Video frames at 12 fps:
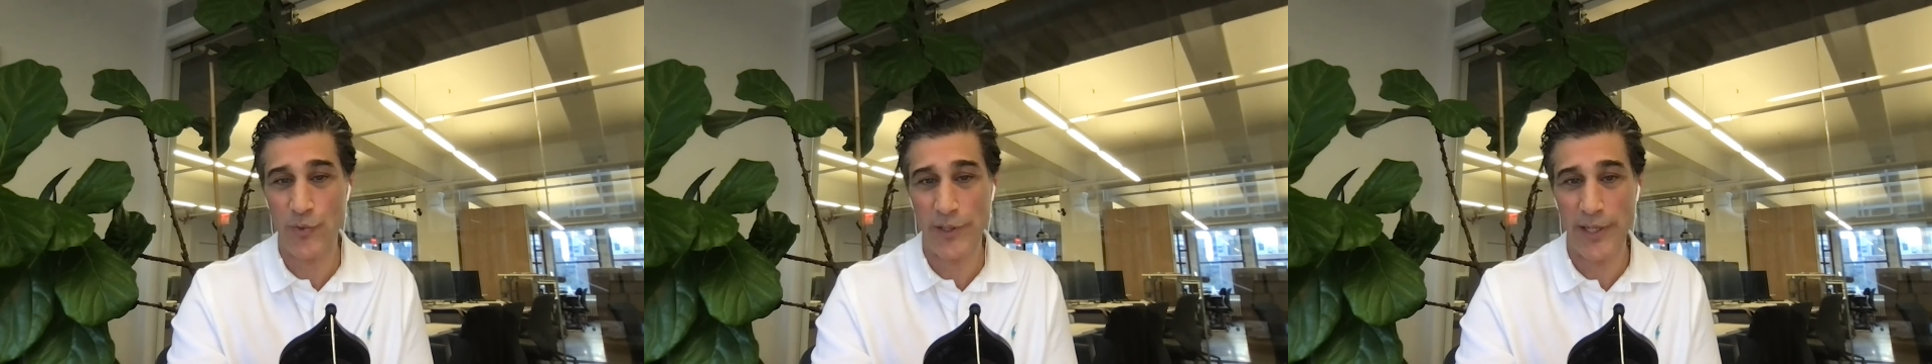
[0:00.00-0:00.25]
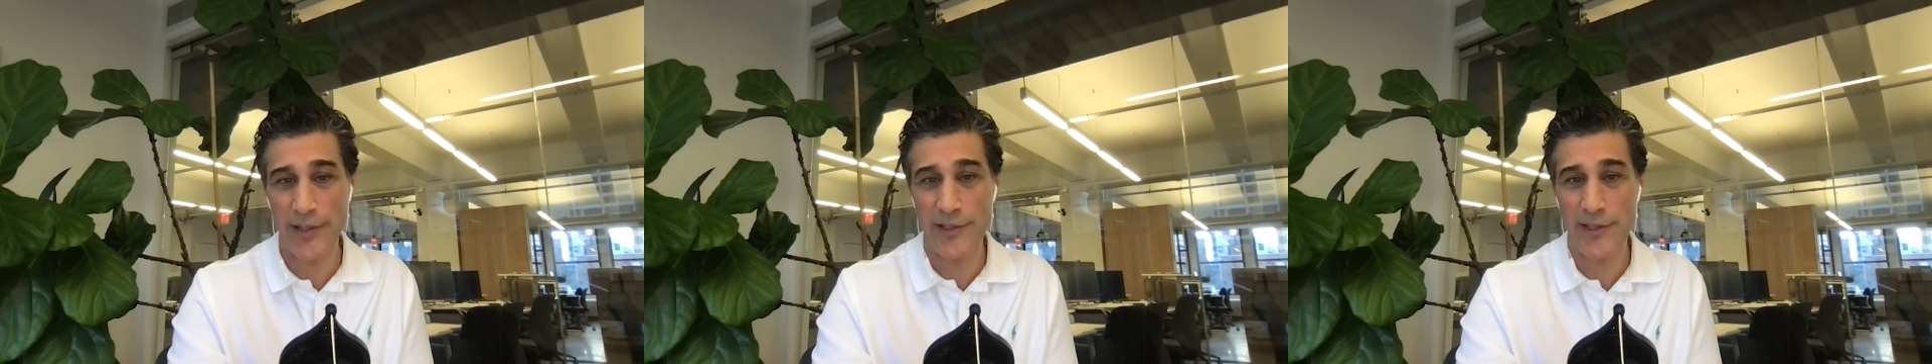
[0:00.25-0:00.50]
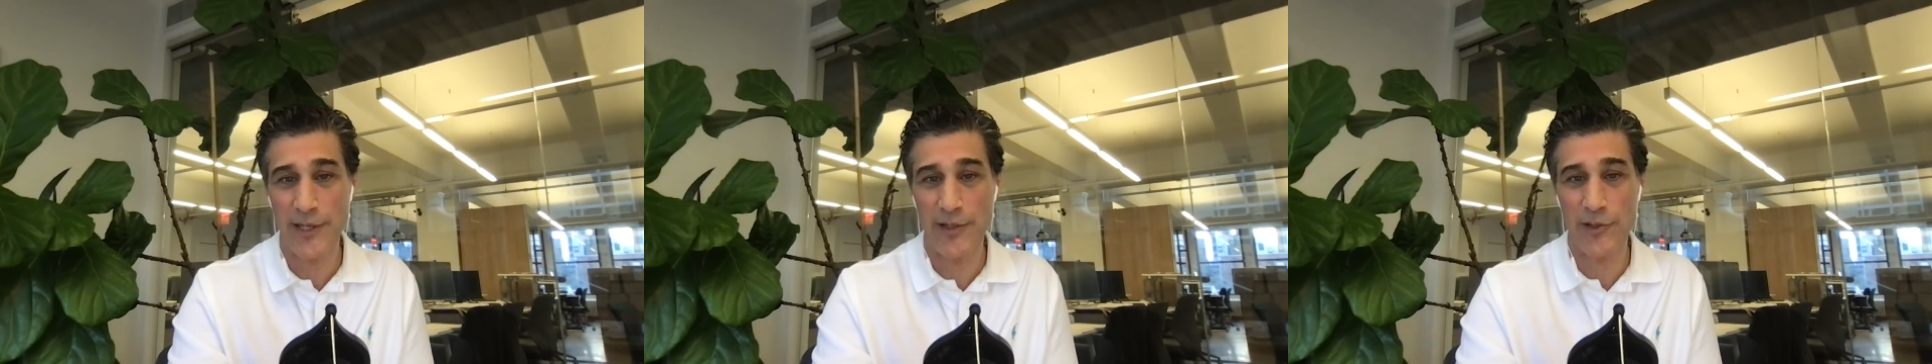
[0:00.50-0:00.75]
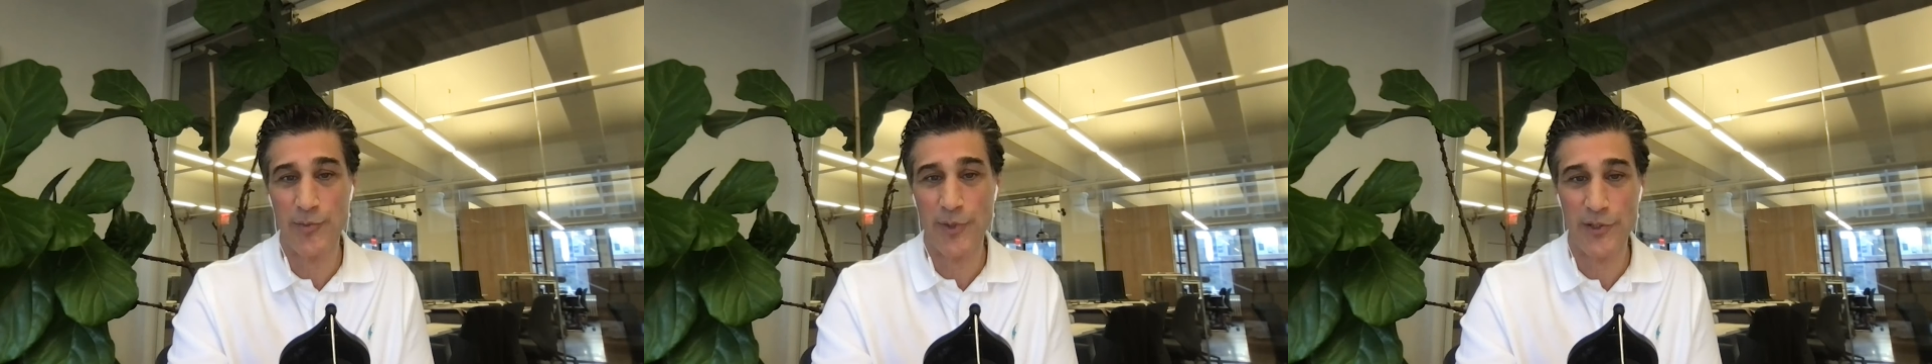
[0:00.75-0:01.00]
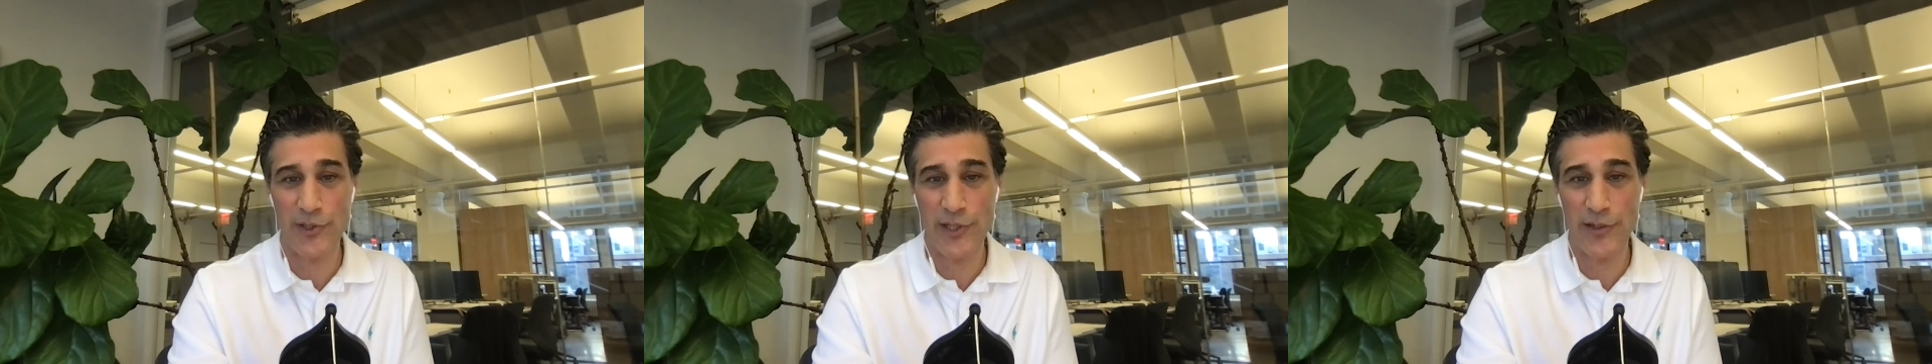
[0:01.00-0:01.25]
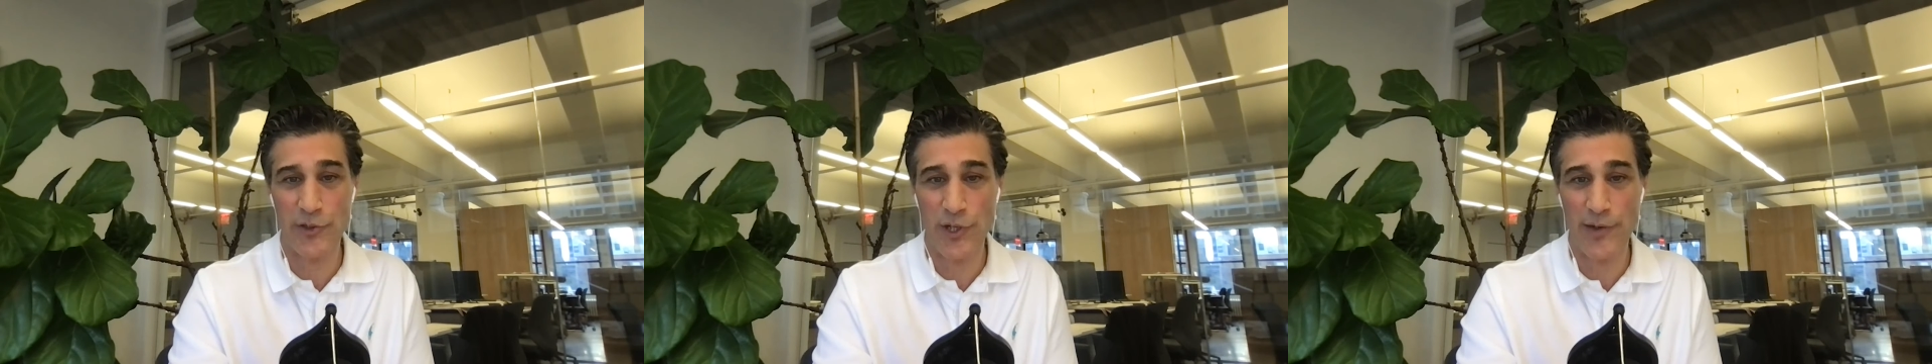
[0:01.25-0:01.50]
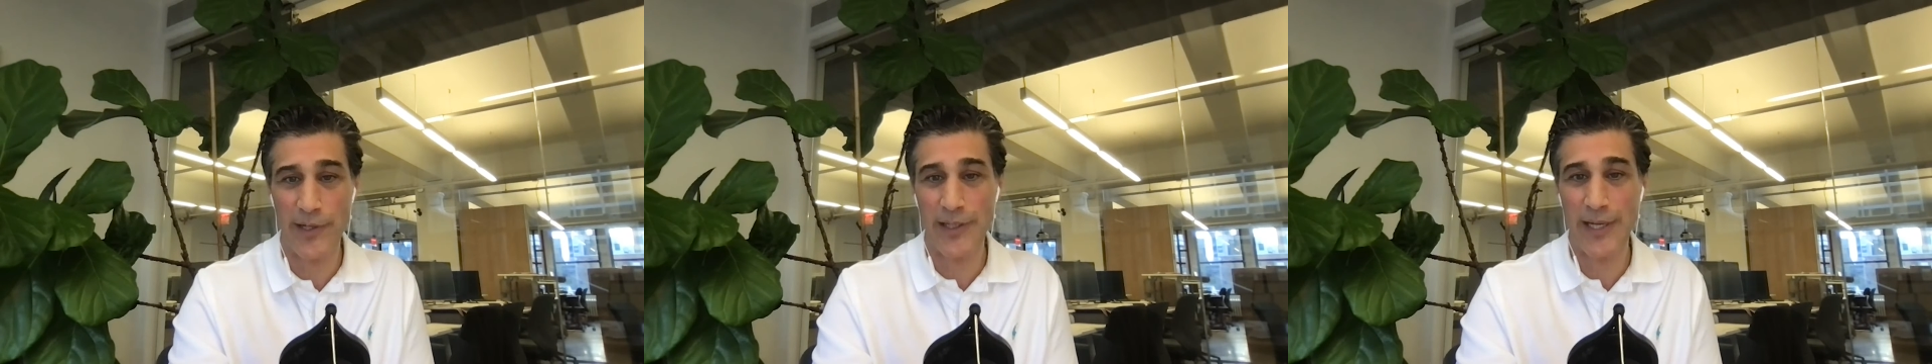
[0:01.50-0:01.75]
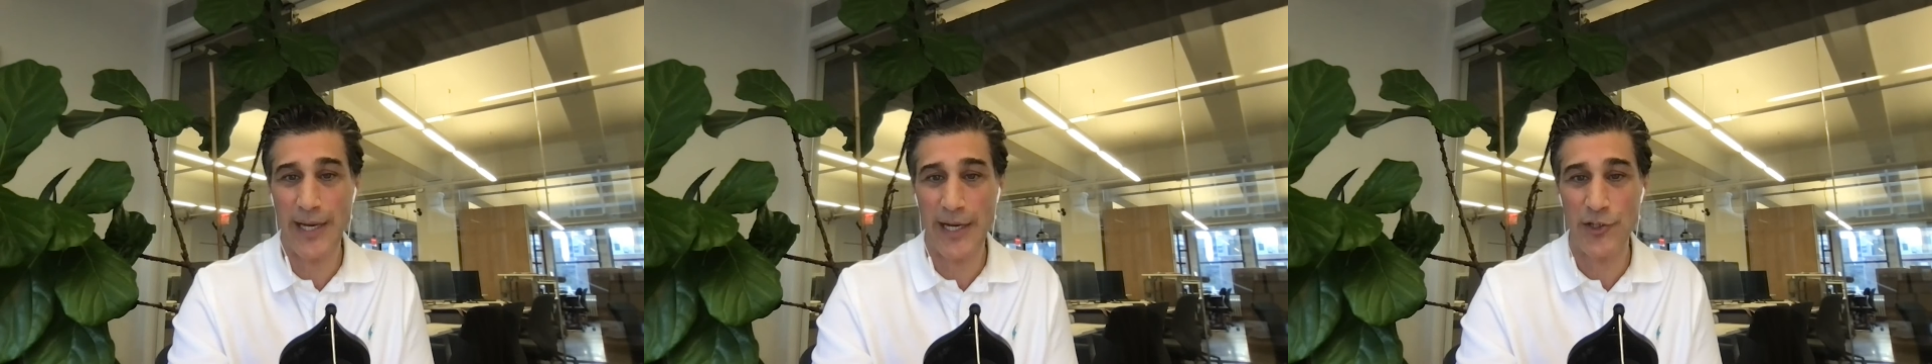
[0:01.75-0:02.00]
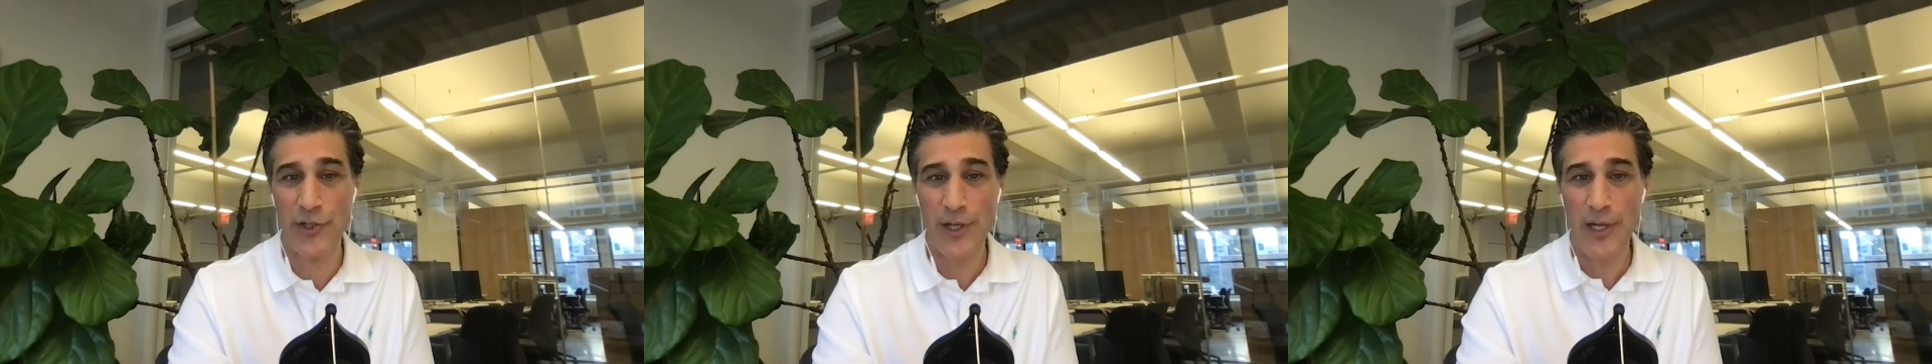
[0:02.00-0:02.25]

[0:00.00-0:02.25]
related to sales because sales generate cash.